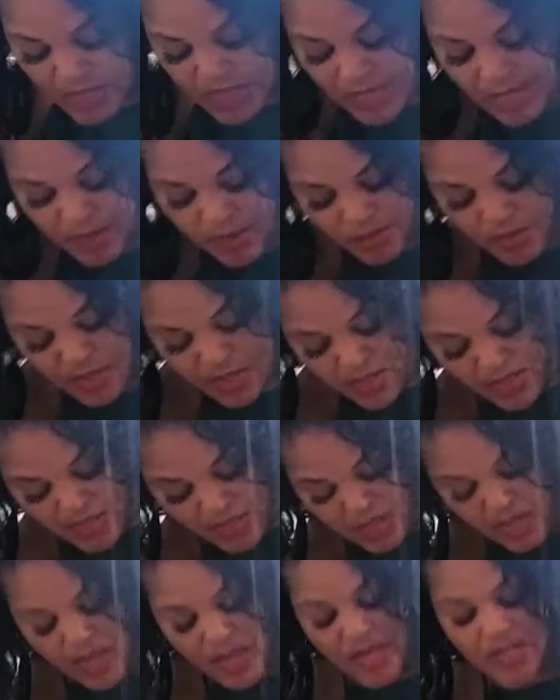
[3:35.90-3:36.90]
now.
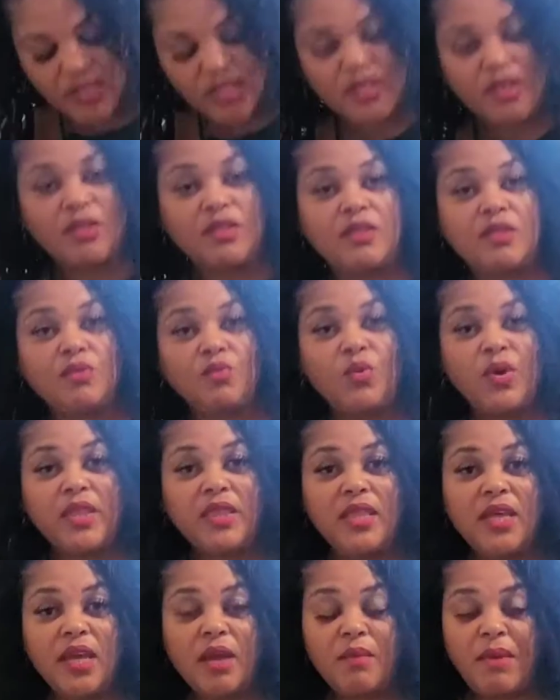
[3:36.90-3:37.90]
And so one
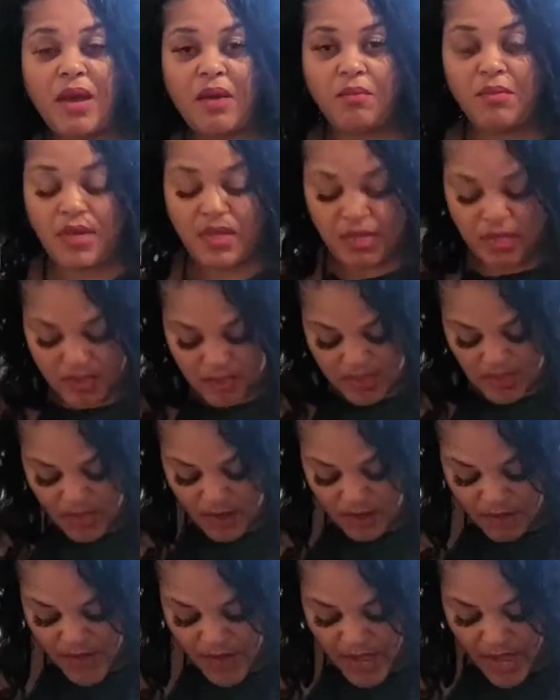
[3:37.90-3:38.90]
thing about me is
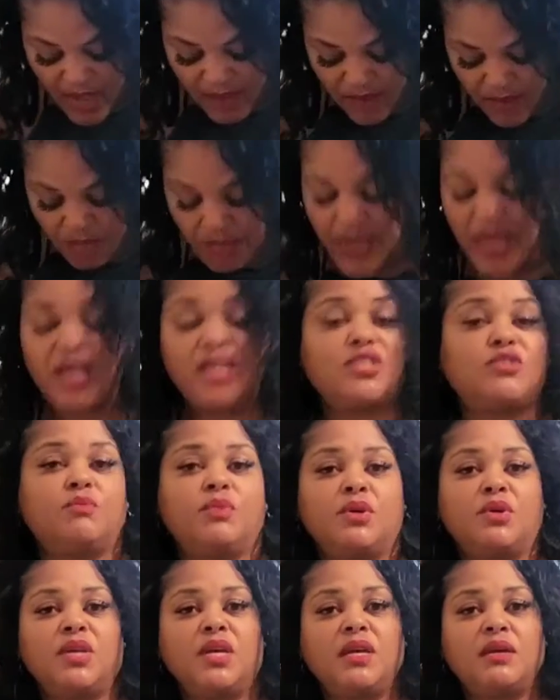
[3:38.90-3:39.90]
if I have a beige
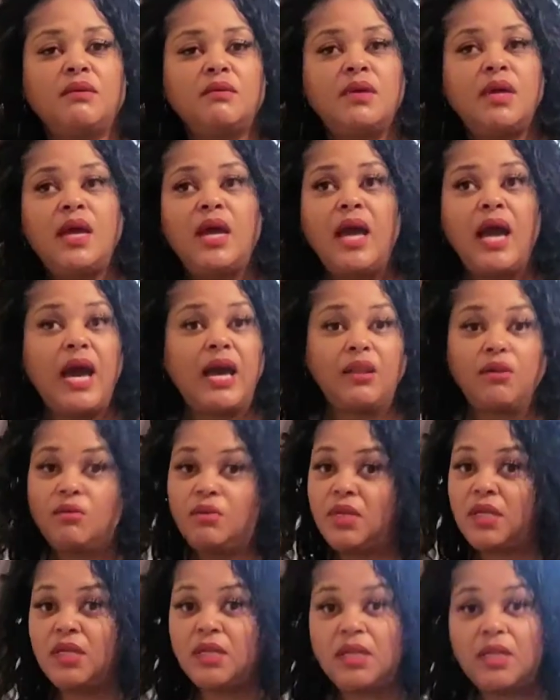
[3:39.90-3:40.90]
booty, I don't
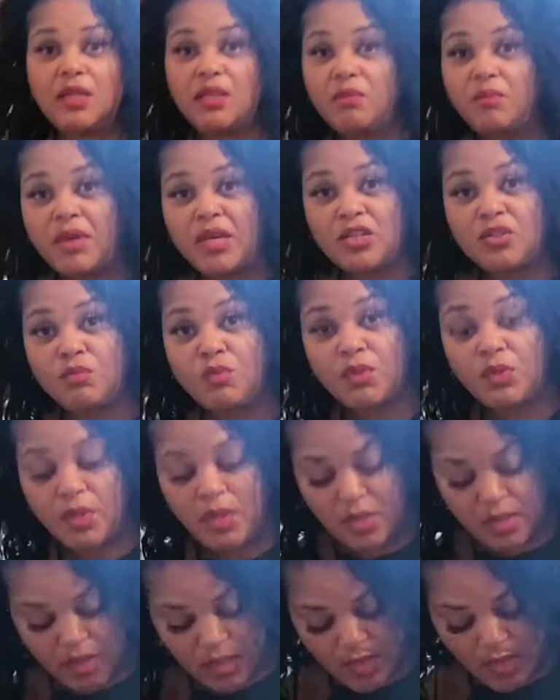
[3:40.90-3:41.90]
need another beige booty.
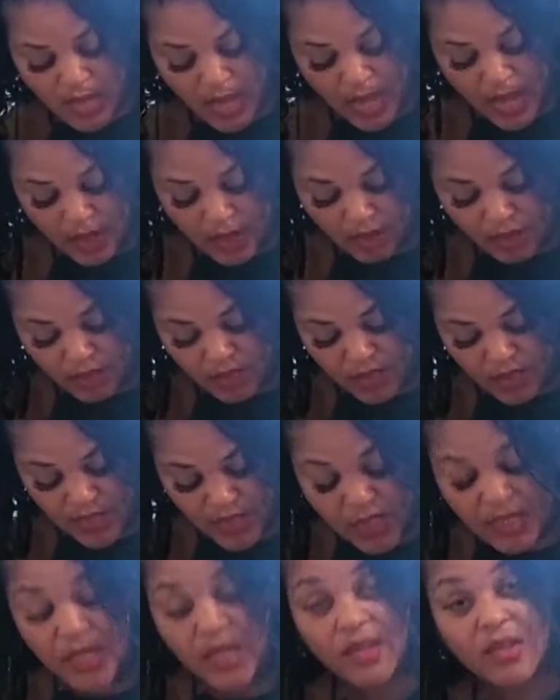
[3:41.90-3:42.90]
I don't need
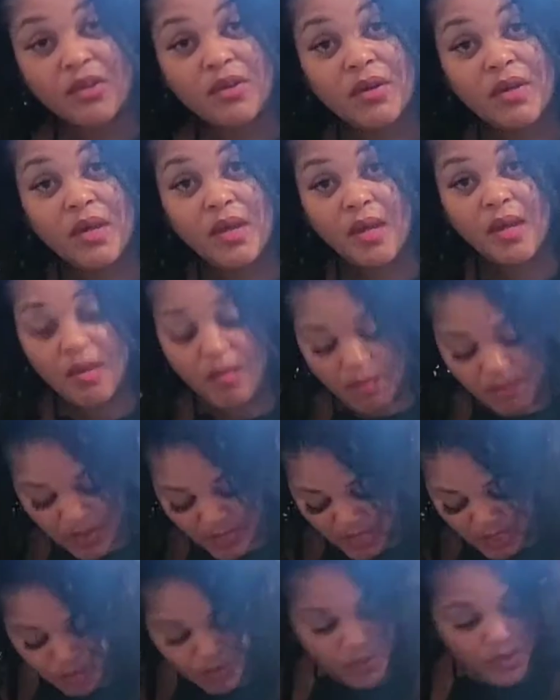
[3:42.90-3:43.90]
another
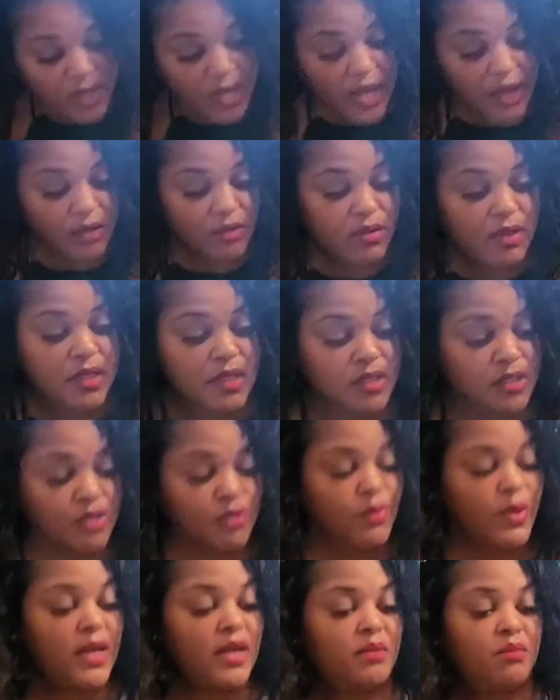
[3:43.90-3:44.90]
beige booty. I don't need a
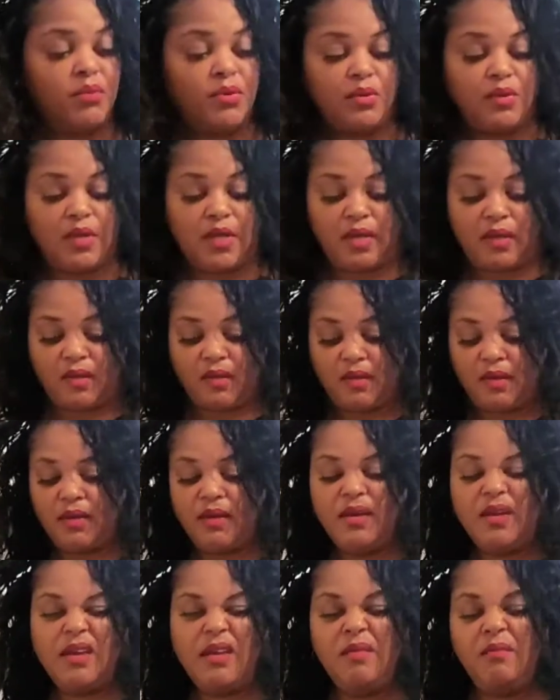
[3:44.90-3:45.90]
suede booty.
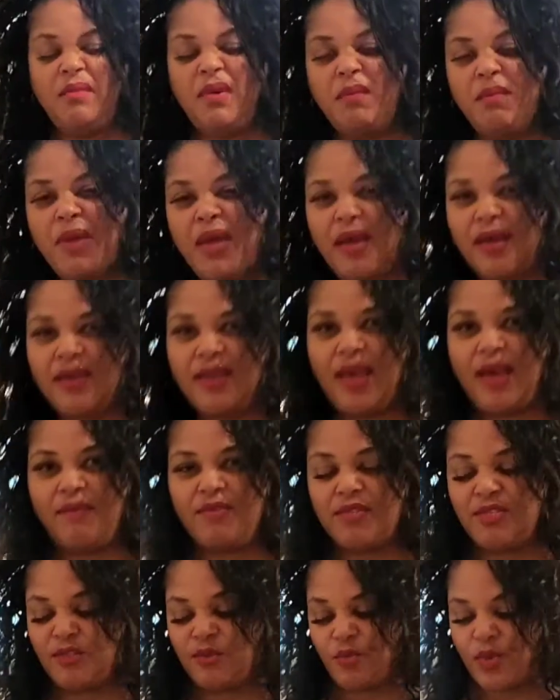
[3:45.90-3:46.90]
Maybe I could have a
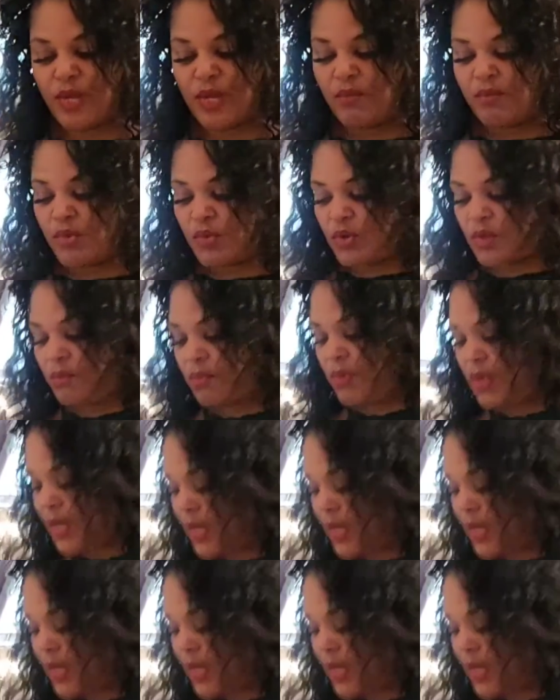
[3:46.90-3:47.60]
suede booty, but